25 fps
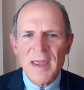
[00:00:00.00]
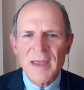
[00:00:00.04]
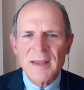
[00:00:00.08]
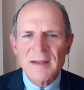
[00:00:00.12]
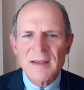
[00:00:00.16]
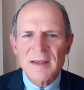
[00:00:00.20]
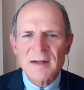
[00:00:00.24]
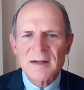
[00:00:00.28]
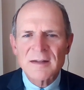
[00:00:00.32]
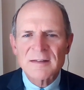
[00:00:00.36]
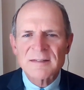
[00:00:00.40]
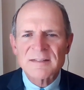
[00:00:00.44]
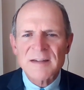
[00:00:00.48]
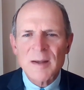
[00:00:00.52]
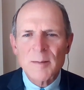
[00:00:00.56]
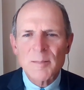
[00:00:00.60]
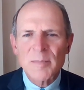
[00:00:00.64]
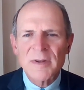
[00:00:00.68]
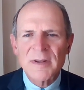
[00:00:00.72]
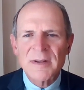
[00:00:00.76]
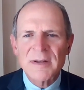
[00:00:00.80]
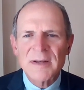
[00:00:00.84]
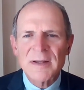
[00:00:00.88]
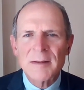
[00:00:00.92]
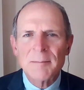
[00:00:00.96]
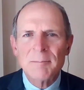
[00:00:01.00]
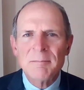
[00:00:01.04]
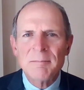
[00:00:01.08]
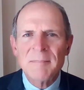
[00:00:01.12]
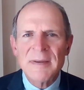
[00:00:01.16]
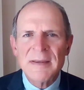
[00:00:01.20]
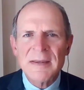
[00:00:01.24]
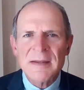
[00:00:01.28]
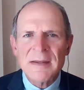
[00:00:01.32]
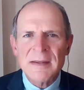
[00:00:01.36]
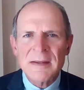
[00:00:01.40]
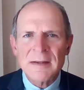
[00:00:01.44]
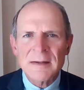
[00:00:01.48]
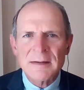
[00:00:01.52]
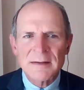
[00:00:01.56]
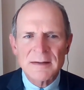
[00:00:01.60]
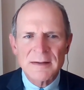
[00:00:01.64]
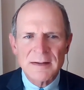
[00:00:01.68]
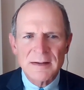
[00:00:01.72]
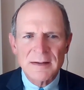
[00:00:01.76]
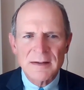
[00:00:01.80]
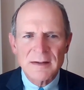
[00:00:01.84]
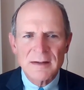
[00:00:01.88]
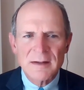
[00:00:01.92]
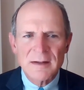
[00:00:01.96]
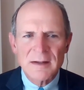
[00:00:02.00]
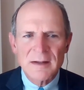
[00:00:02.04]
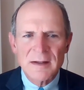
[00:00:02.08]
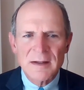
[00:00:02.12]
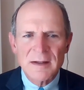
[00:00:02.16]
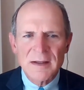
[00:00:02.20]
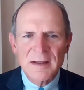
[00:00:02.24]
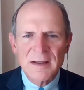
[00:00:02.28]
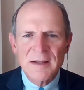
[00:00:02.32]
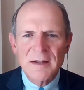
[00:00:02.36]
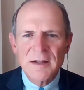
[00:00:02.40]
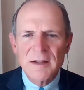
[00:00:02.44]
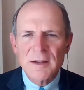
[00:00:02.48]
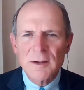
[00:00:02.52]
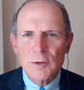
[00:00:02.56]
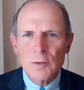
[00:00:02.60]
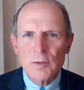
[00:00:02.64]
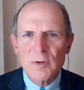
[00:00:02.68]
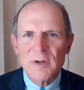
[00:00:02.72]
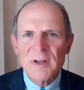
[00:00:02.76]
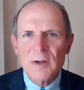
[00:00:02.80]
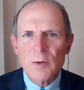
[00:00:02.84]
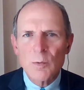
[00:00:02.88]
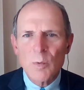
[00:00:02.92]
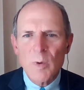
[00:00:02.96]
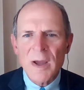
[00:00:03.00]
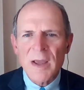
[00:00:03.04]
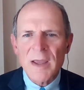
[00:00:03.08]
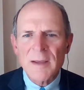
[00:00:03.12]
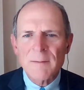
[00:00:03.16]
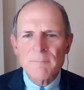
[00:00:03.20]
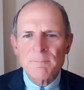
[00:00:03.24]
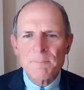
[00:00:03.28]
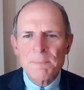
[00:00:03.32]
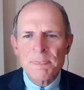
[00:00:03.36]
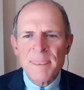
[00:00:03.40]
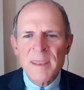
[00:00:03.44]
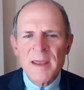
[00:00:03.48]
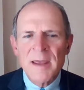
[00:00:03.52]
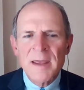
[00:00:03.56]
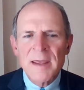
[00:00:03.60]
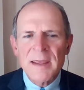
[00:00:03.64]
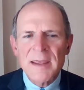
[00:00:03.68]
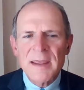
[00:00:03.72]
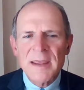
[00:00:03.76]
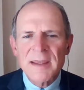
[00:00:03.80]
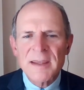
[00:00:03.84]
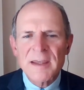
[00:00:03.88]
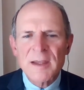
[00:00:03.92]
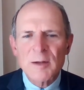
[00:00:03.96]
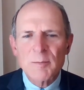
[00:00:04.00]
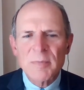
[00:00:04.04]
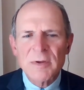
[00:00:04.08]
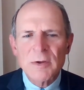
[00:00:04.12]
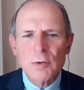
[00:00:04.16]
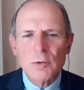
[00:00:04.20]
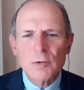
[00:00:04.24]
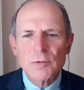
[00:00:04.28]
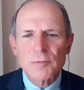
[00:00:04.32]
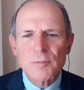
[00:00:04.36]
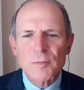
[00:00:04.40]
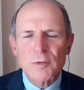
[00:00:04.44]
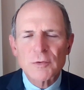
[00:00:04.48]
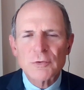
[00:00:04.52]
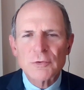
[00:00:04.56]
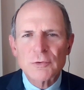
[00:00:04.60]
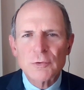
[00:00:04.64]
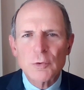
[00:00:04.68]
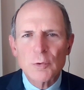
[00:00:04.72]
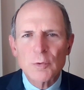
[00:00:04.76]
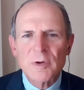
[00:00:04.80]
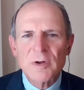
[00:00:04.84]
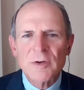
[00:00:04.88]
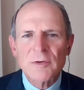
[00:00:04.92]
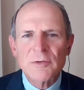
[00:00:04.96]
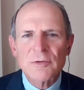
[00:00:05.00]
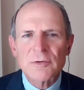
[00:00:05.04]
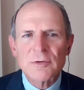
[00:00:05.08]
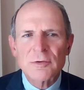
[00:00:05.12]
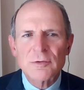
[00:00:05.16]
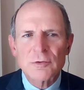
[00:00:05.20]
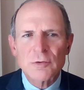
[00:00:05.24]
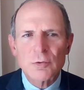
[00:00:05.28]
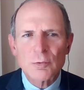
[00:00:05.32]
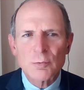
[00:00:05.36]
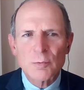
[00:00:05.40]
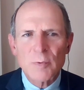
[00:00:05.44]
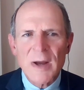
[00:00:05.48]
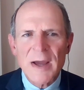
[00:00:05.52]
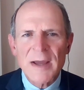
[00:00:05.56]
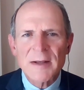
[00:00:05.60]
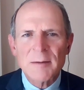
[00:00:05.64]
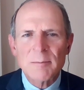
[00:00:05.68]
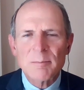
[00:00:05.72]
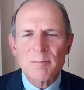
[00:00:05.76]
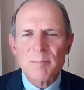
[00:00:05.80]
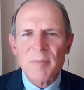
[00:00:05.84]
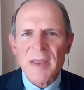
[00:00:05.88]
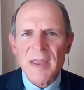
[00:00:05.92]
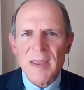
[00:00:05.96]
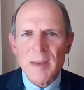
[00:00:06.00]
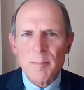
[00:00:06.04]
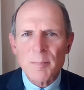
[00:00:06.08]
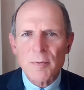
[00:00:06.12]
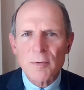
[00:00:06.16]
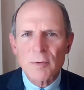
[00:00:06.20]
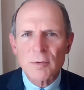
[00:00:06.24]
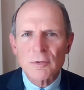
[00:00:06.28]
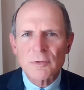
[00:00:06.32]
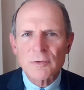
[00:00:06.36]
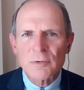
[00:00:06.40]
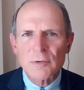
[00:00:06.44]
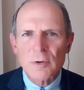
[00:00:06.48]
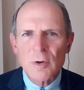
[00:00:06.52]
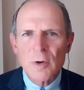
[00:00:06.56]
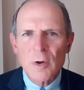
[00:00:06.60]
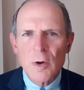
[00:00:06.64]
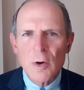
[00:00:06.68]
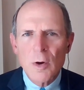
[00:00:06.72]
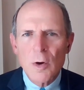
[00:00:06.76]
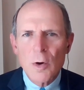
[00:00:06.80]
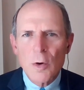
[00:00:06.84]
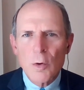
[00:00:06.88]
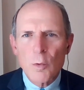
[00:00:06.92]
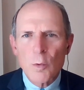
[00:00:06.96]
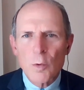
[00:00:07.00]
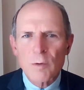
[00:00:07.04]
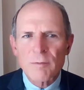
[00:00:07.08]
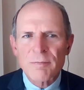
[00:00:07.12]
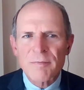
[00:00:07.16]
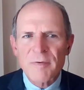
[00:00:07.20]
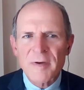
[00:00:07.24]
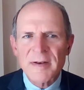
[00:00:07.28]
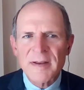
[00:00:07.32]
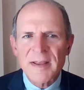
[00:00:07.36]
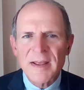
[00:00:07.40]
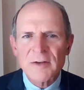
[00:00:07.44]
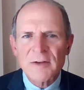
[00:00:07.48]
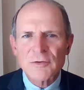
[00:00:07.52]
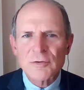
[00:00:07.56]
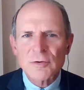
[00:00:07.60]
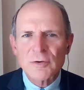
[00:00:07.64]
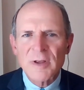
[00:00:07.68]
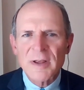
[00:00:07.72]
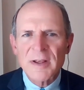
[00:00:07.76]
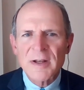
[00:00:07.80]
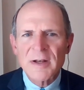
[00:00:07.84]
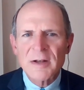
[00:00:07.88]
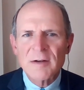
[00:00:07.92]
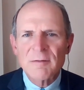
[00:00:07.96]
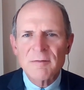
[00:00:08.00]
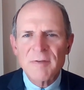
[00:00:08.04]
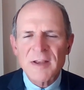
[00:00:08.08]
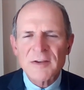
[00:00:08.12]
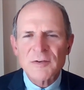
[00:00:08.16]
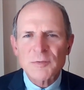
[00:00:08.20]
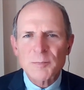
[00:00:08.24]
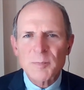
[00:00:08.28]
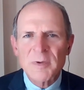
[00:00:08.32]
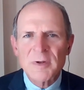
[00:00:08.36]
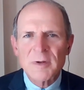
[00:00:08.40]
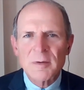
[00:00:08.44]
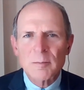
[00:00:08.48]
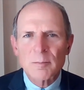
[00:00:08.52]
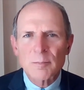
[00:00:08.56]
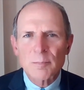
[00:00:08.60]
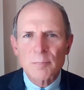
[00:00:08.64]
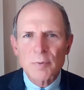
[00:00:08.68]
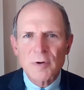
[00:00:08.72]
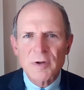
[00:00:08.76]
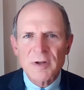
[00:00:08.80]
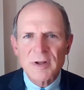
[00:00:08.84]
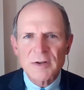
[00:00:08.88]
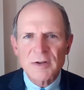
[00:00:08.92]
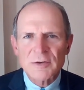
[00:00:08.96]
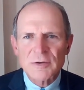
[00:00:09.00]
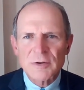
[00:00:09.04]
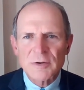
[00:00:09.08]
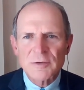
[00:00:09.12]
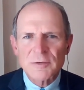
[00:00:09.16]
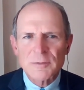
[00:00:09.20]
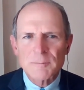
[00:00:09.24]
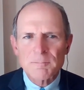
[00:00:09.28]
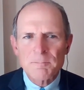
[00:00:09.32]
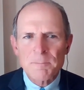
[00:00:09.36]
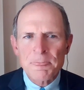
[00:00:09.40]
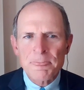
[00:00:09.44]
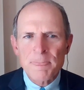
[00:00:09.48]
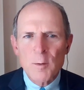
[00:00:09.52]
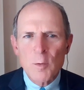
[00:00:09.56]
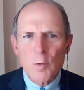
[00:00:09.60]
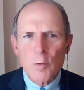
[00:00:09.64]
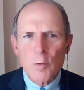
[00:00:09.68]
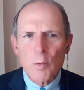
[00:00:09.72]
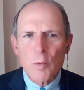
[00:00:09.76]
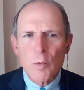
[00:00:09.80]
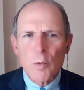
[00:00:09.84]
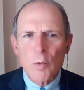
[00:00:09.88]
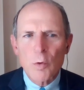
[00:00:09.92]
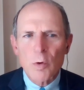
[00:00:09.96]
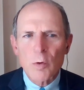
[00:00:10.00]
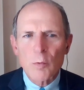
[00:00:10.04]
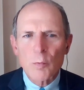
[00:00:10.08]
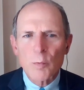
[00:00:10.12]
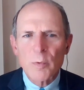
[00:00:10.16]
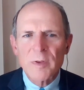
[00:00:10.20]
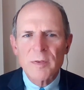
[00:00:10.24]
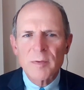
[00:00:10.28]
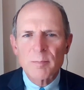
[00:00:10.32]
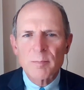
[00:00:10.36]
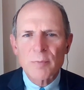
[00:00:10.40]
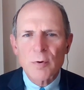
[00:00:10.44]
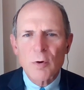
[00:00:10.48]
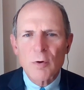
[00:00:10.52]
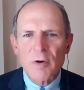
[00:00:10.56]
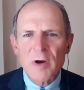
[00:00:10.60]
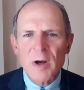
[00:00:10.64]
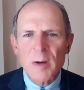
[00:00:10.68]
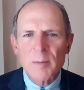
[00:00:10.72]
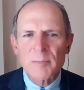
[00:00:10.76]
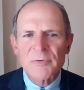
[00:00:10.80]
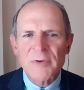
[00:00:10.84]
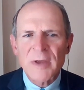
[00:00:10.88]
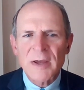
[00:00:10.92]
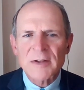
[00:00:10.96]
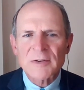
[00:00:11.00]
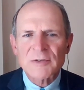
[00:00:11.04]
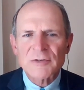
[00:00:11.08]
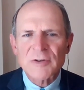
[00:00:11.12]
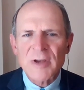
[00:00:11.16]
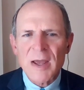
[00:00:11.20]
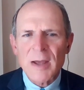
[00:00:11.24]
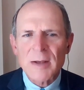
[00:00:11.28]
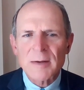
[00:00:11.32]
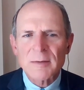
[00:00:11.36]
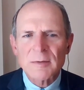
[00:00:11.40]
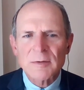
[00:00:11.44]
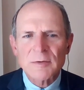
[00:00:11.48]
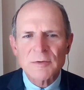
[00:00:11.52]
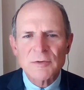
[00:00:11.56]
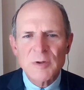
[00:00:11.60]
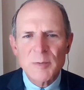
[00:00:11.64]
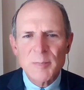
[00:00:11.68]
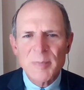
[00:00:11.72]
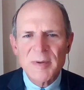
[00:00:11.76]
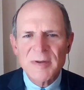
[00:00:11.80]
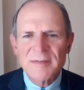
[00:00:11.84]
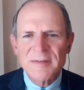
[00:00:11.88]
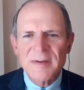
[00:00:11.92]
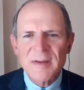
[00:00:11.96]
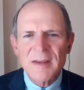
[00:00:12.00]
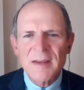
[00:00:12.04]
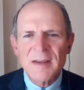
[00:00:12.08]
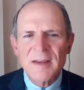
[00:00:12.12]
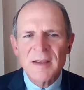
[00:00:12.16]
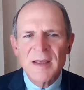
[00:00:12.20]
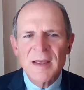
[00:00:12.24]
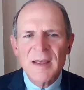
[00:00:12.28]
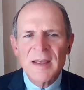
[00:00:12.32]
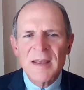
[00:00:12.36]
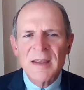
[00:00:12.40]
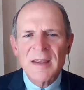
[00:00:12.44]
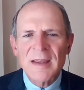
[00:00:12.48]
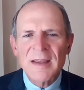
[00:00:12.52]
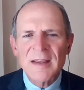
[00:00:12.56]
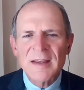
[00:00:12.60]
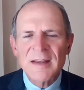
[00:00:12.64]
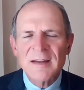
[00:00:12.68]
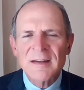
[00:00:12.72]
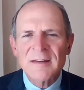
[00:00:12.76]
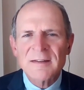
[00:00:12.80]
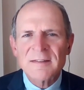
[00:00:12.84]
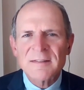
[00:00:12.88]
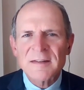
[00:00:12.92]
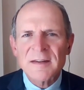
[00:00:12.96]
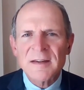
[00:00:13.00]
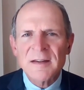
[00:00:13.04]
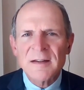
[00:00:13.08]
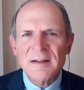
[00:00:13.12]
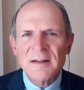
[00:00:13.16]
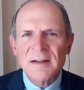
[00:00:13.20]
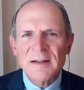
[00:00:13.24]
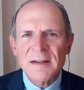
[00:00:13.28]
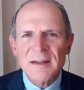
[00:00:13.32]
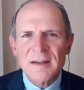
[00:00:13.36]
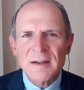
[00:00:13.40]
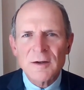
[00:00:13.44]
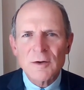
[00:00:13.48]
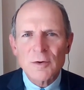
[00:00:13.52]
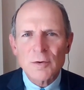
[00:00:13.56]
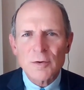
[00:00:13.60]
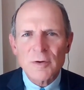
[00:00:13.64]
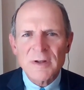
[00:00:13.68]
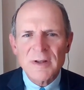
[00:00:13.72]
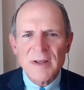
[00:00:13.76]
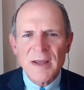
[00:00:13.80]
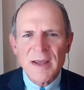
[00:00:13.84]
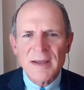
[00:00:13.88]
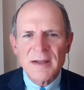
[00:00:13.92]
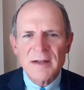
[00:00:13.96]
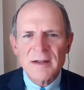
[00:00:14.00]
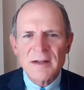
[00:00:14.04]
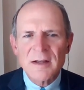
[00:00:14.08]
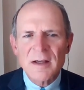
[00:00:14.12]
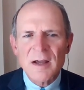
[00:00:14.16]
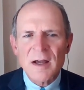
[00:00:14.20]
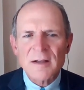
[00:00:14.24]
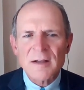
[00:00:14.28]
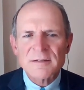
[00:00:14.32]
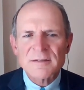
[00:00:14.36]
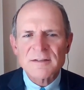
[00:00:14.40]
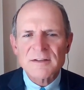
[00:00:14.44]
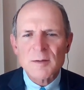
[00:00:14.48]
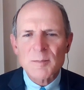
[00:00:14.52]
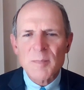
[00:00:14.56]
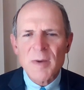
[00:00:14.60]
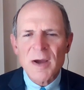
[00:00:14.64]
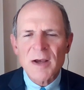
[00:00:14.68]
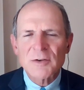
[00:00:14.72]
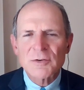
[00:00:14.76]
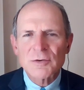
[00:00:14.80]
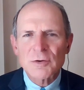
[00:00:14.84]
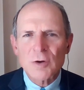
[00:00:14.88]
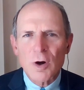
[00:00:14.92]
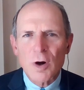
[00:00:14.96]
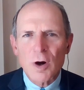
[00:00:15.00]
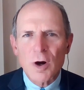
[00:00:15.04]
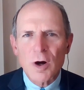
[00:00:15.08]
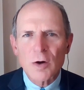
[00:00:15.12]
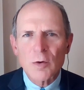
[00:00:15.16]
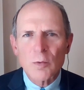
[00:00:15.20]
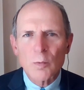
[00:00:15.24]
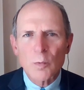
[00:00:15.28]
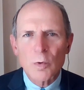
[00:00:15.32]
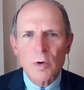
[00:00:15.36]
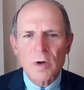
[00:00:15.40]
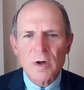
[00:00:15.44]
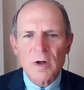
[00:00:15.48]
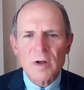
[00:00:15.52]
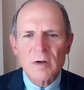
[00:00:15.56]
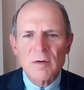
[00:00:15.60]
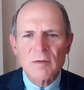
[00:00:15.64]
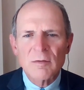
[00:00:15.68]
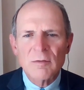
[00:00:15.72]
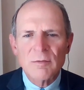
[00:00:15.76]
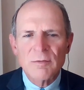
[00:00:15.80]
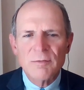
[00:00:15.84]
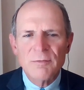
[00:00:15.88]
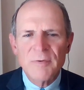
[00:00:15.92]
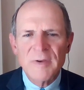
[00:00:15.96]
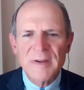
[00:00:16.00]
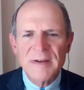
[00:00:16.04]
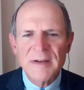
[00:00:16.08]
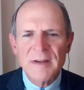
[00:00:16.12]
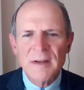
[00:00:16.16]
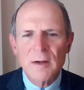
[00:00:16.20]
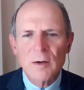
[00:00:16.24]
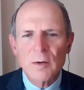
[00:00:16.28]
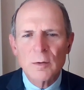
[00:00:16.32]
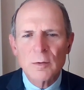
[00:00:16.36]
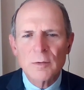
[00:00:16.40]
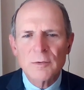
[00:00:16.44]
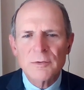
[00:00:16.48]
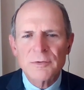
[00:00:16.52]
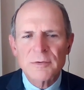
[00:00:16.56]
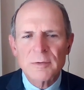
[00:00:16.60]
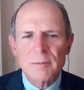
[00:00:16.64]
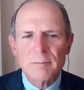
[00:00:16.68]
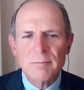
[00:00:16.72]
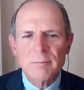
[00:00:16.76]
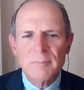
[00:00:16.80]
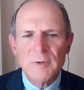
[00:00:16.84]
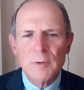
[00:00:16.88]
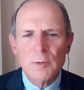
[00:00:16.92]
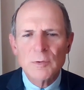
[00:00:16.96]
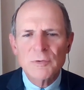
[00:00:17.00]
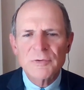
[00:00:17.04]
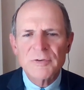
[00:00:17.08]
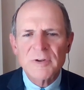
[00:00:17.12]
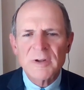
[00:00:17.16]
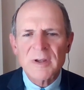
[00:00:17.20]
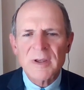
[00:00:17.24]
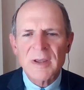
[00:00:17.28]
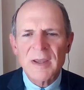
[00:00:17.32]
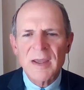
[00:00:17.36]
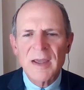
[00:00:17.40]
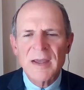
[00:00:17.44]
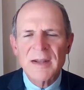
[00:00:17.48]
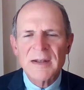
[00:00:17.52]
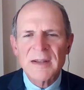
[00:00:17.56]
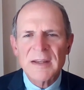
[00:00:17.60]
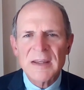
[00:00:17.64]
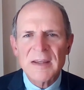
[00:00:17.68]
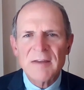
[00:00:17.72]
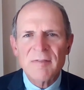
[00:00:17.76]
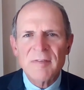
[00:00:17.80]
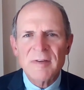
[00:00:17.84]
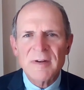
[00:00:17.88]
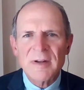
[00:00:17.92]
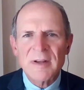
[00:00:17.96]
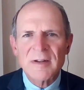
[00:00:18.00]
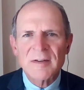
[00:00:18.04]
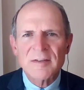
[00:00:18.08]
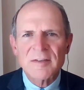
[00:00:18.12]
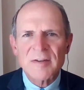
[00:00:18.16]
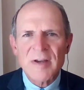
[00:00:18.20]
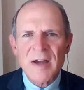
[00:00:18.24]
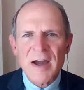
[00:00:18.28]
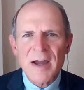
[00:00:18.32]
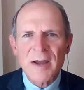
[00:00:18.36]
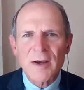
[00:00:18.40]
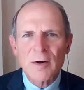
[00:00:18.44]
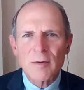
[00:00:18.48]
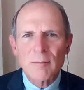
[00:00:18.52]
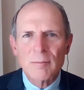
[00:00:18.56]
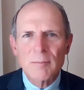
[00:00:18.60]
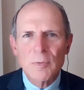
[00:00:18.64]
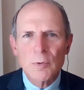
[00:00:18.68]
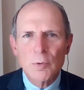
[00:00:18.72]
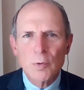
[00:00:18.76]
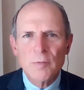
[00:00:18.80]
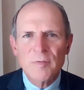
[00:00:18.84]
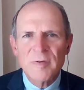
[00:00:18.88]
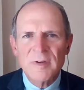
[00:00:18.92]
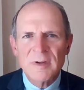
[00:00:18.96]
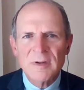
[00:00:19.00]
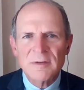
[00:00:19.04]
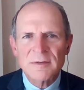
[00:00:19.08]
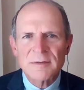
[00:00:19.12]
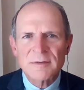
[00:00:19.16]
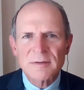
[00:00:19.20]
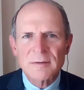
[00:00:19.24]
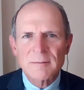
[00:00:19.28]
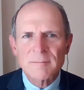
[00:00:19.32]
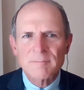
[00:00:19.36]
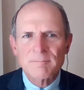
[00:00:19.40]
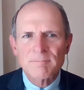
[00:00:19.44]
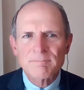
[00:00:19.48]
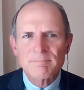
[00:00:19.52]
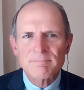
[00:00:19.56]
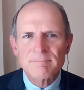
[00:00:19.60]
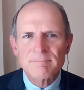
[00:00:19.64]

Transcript: and can assemble it immediately in a unique way. It can be used for students to write papers or financial and investment predictions, or with programs like ChatGPT, instantly create customized artwork, videos, music, and even entire movies.